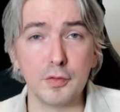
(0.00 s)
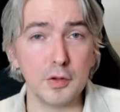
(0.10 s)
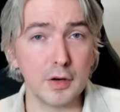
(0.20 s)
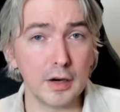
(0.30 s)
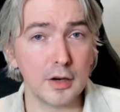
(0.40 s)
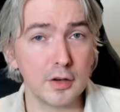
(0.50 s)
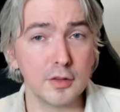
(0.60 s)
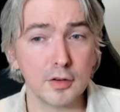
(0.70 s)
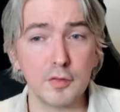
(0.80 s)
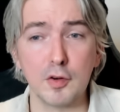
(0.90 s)
the United
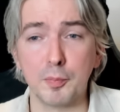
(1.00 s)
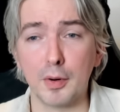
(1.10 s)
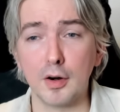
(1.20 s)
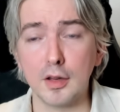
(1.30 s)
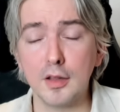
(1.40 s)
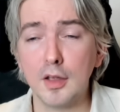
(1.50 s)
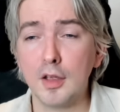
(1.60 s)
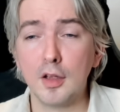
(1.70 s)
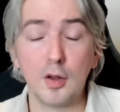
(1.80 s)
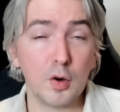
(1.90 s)
Conservative Party.
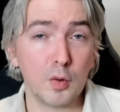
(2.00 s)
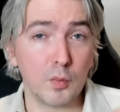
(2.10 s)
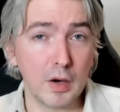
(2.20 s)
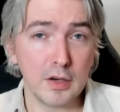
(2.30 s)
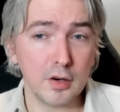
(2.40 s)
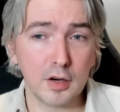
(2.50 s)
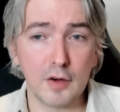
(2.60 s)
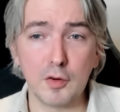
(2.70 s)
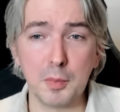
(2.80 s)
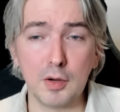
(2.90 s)
Write your
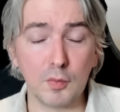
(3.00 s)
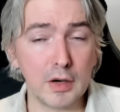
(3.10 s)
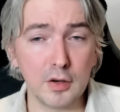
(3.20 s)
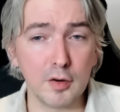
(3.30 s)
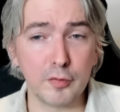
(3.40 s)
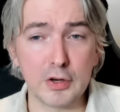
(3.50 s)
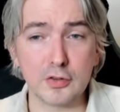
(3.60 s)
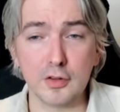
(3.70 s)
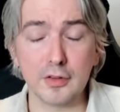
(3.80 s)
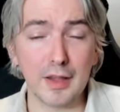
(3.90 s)
government, write your
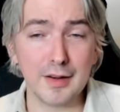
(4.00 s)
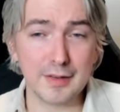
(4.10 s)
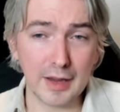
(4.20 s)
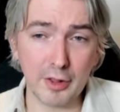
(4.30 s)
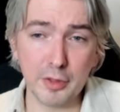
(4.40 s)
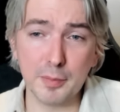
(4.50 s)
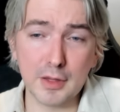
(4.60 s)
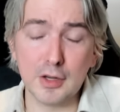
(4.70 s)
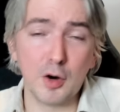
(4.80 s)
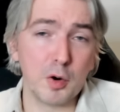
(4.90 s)
officials, and tell them
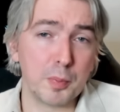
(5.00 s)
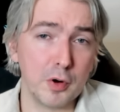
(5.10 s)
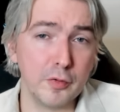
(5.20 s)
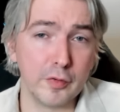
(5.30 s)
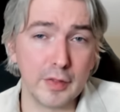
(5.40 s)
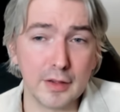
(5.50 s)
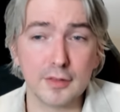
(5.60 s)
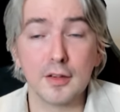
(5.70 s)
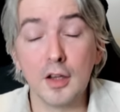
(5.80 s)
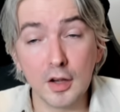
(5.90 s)
that you don't approve of
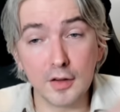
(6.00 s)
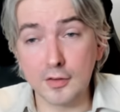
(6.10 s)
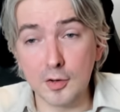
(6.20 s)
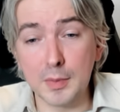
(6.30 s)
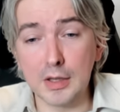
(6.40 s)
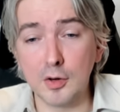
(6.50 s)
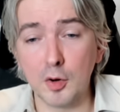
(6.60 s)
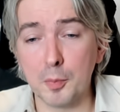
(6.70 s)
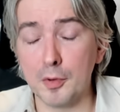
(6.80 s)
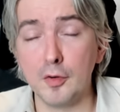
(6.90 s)
this, assuming you
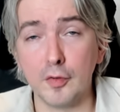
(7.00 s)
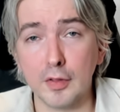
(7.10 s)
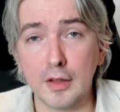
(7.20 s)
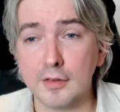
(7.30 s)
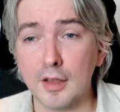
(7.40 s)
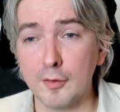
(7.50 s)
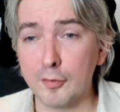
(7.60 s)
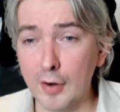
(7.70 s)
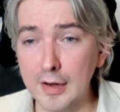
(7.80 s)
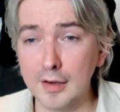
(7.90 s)
don't approve of this. And
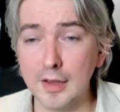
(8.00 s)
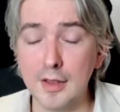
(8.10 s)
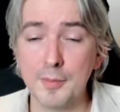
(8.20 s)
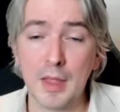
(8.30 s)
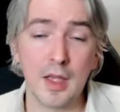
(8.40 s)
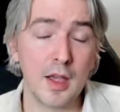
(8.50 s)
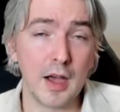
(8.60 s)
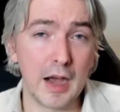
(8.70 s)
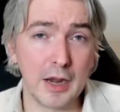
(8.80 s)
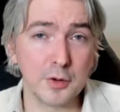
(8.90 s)
frankly,
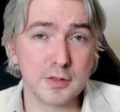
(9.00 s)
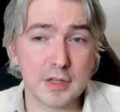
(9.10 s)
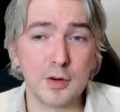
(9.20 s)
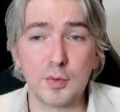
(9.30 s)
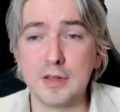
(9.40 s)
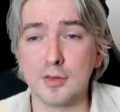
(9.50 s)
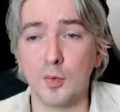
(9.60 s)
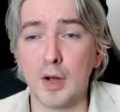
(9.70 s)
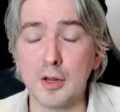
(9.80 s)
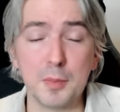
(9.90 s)
I don't see a reason
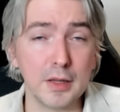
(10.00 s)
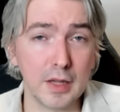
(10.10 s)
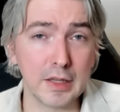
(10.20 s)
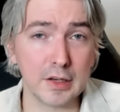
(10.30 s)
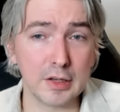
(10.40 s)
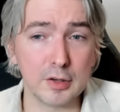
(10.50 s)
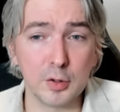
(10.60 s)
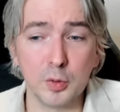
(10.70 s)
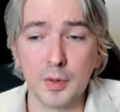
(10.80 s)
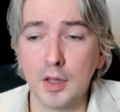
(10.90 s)
why you'd be likely
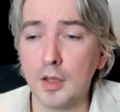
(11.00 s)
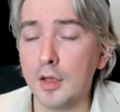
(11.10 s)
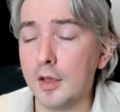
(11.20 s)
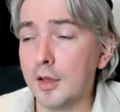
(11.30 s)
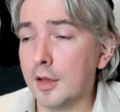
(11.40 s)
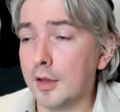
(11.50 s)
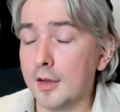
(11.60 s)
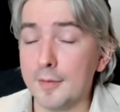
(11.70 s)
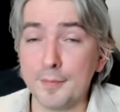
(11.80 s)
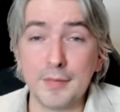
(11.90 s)
to.
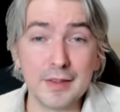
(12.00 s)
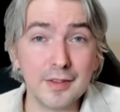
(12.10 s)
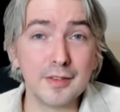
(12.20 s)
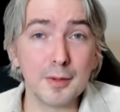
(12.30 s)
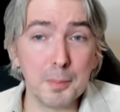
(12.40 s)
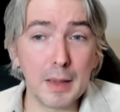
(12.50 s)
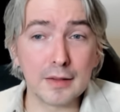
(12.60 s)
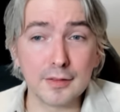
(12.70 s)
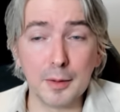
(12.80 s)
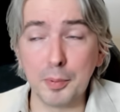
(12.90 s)
This is some
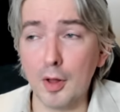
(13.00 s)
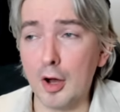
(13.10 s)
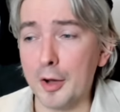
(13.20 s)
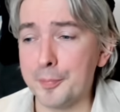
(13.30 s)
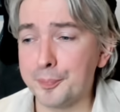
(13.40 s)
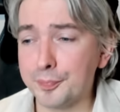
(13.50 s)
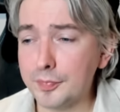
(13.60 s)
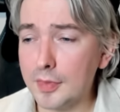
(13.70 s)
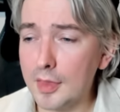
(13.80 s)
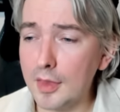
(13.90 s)
messed up law.
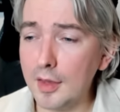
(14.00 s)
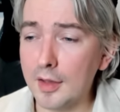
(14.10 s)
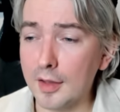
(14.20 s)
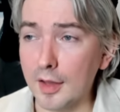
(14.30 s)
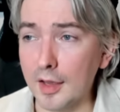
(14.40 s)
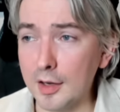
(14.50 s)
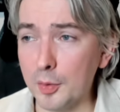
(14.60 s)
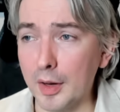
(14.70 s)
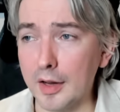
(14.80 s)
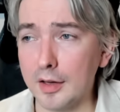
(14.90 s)

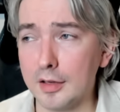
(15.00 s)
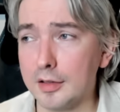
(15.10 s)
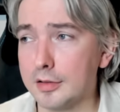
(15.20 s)
Anyway,